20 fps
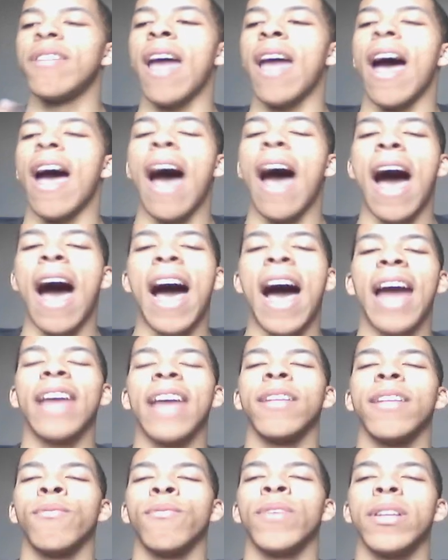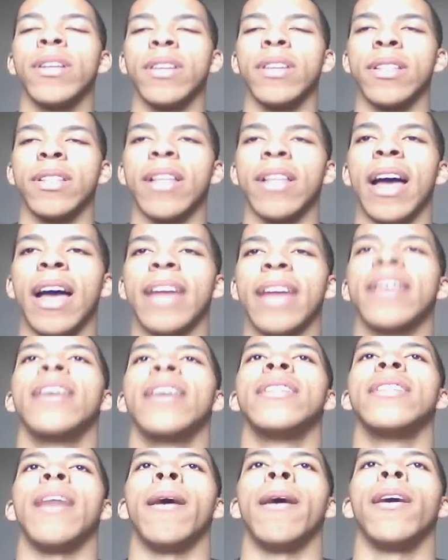that I really liked
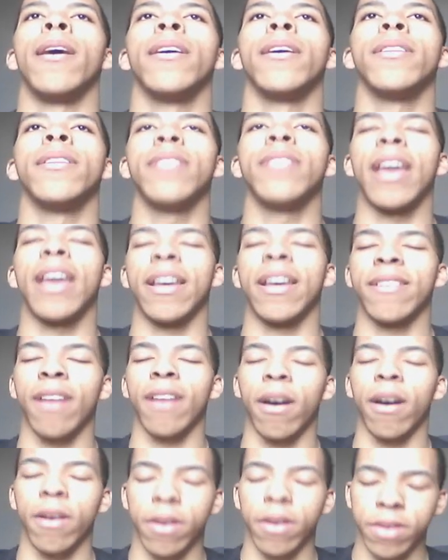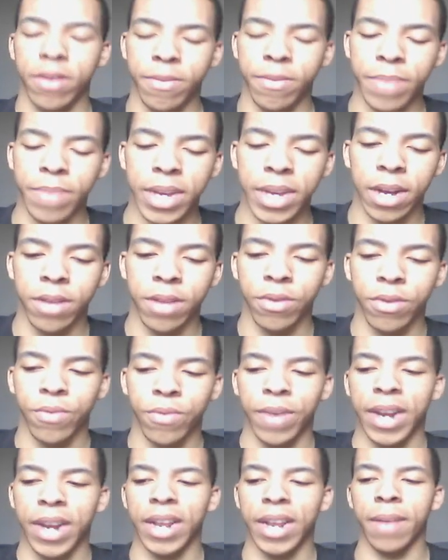that are to me
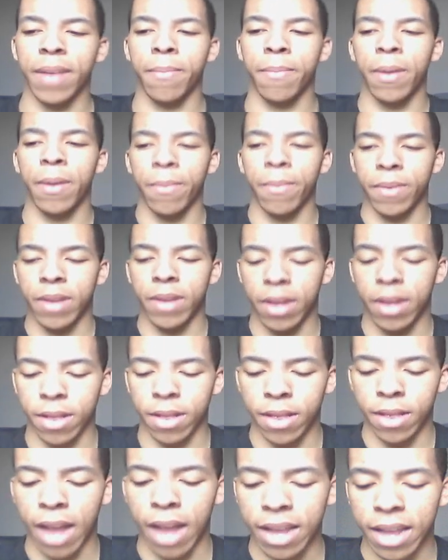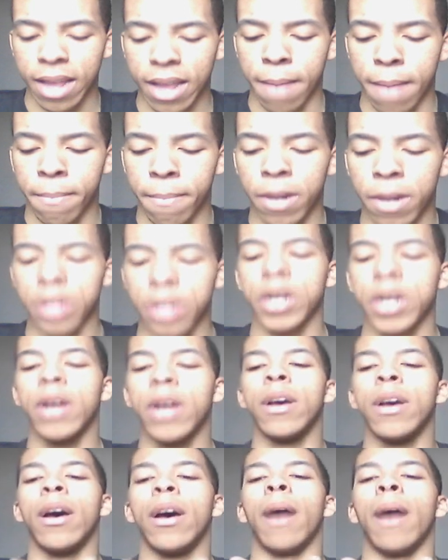underrated and people didn't like that much.
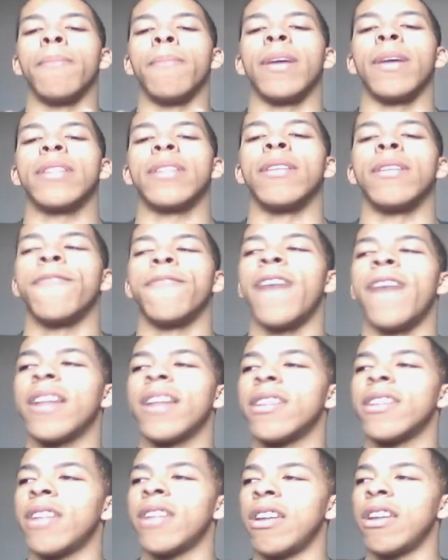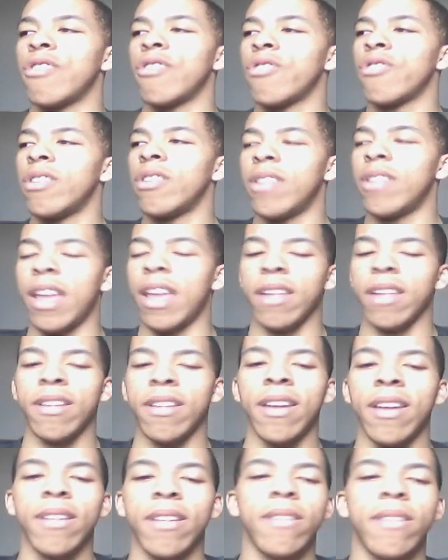I'm like, the fact that they
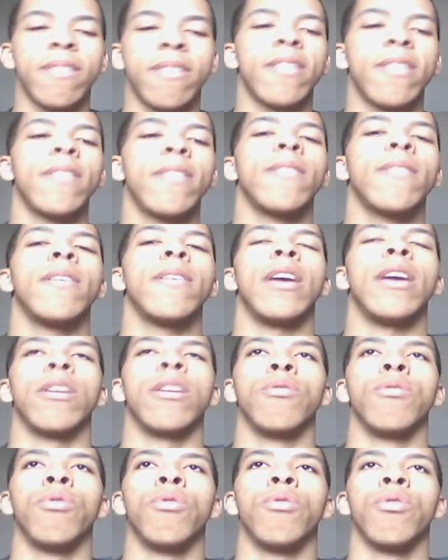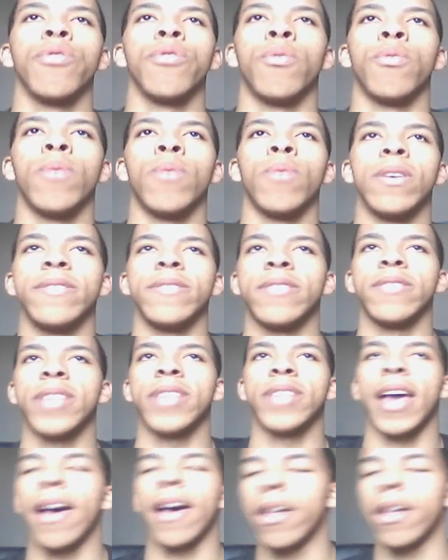didn't ignore the ones
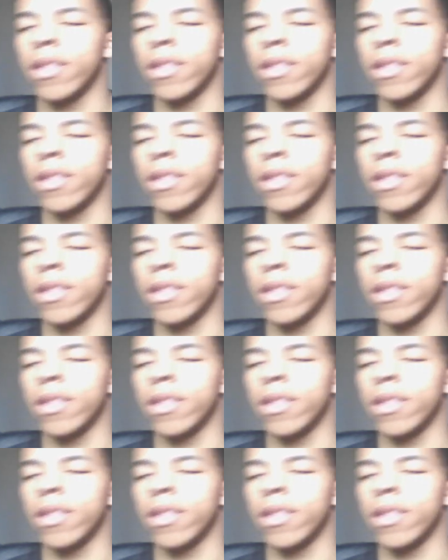that